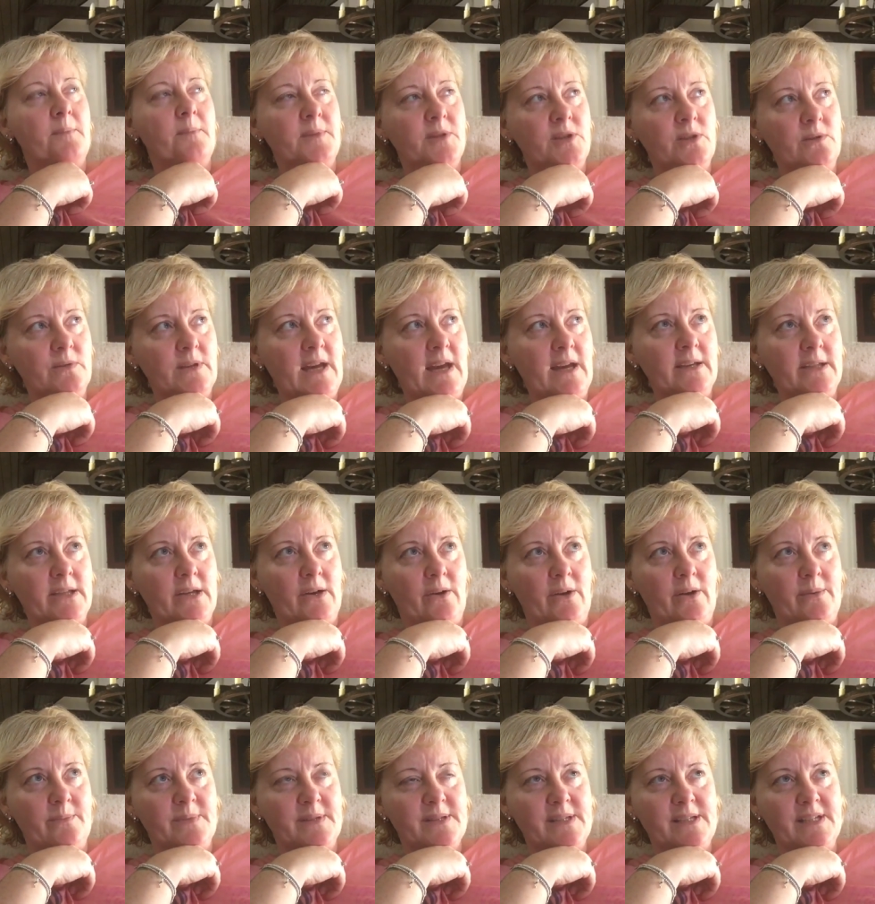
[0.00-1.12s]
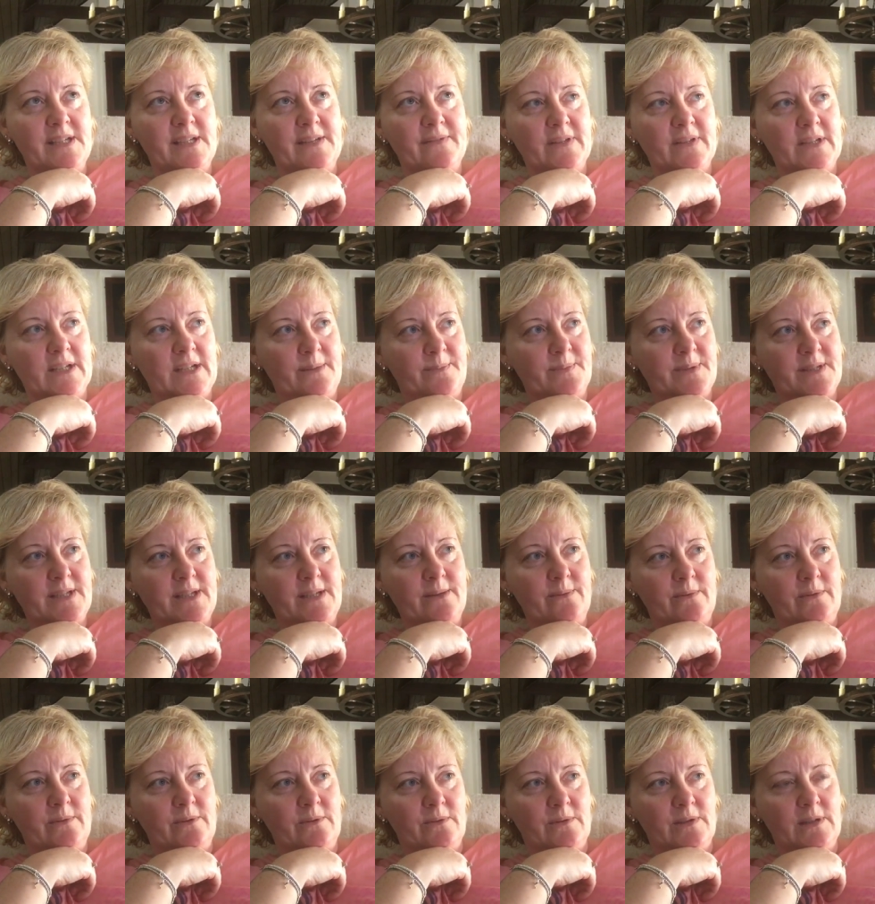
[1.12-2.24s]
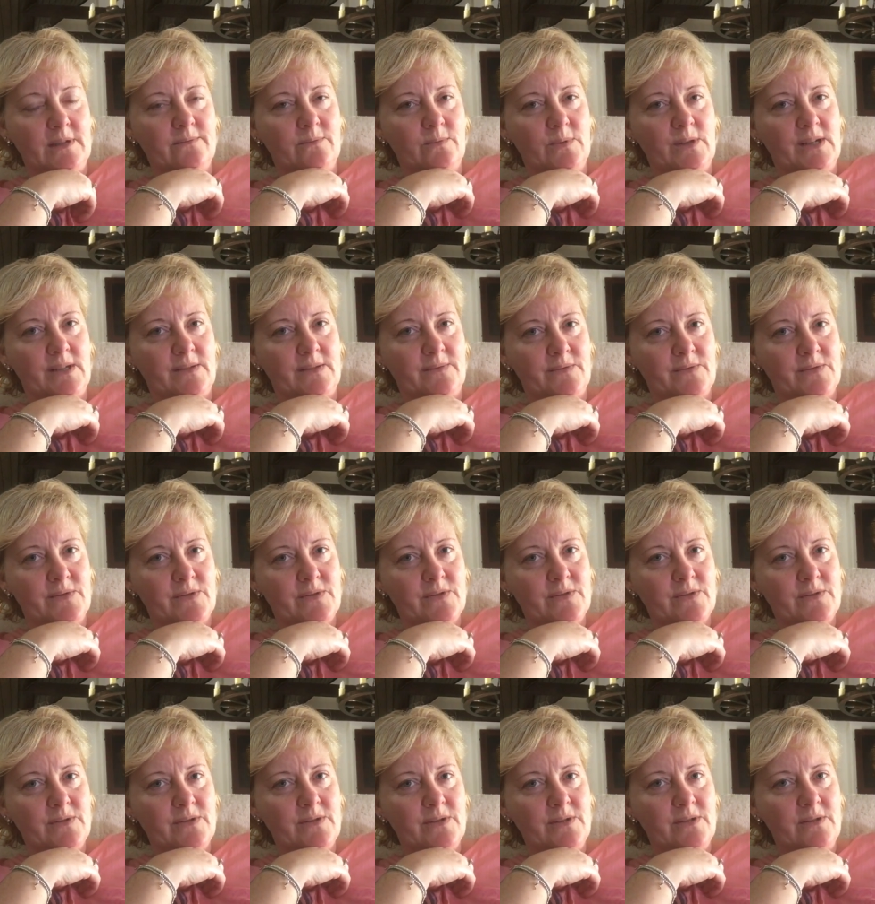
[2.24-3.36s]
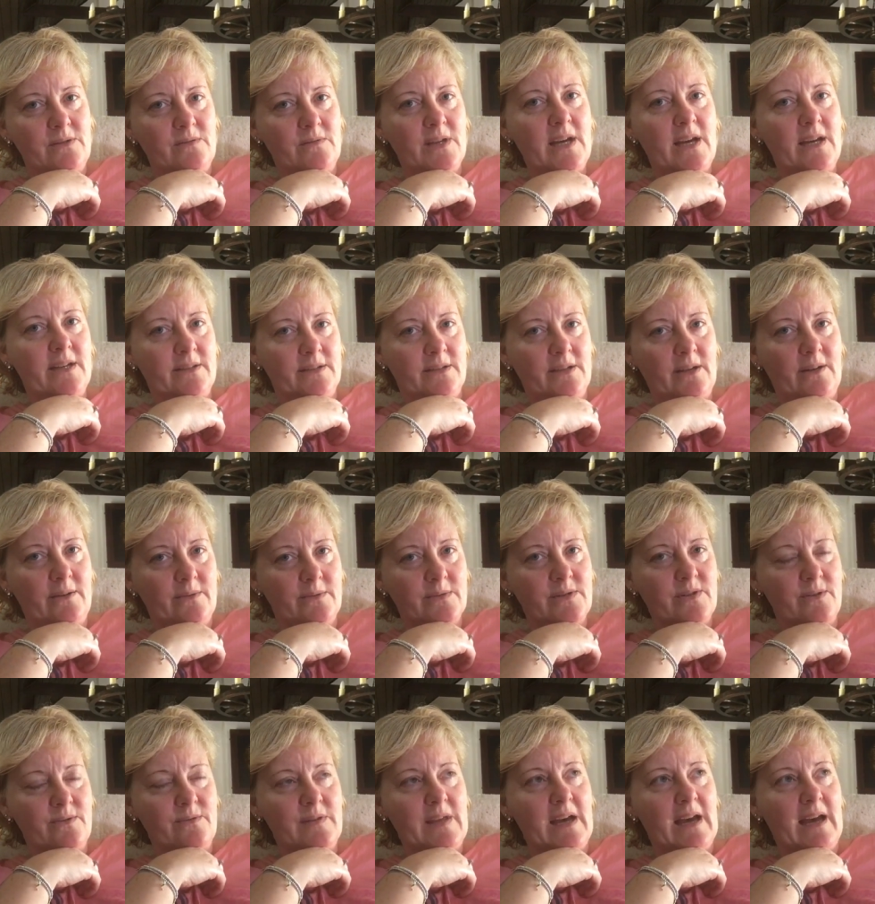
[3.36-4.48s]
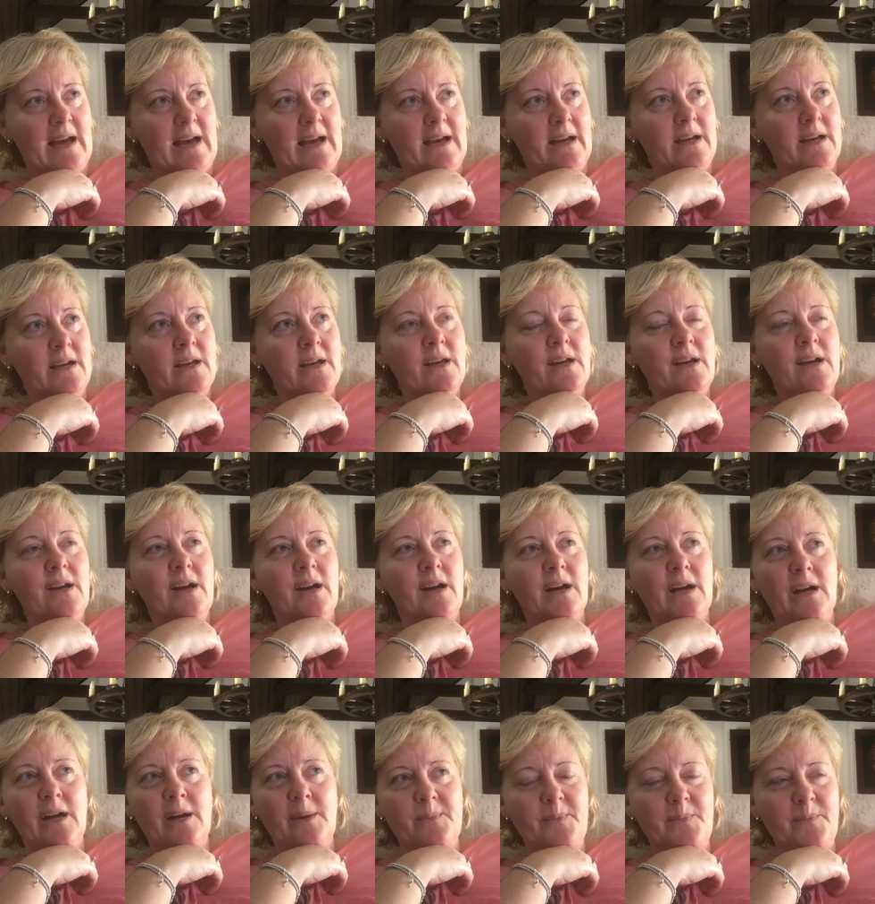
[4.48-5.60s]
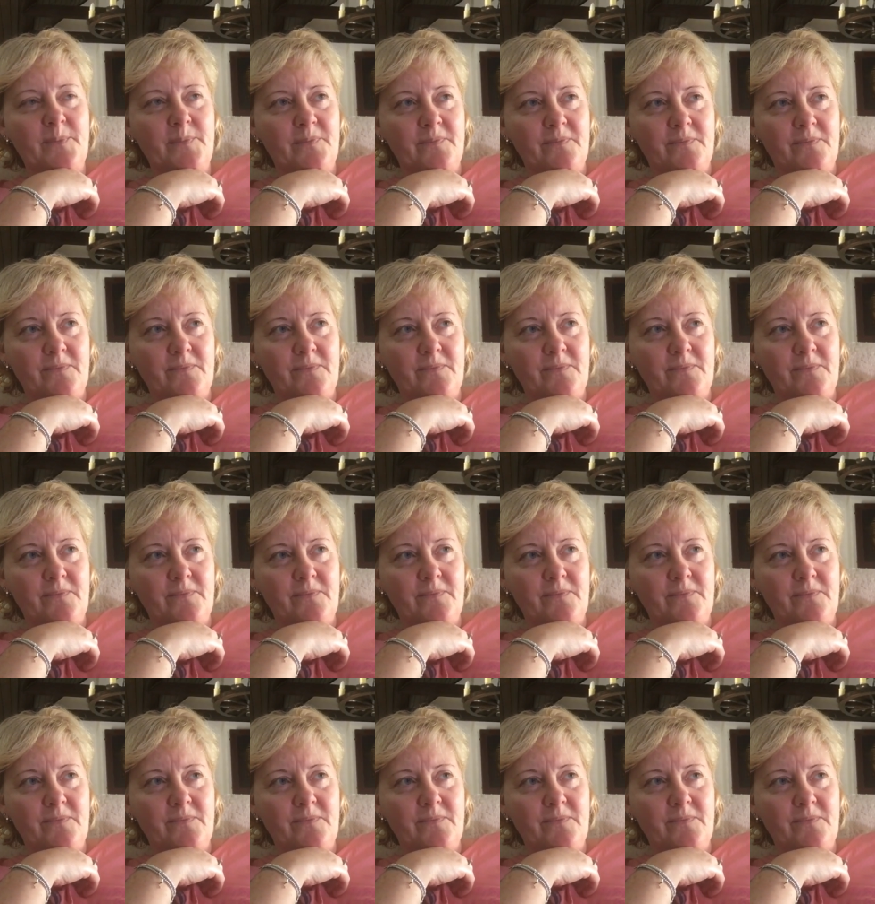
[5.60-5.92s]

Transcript: you can go up and sit and have a cup of tea with your loved ones. You can go and do that. There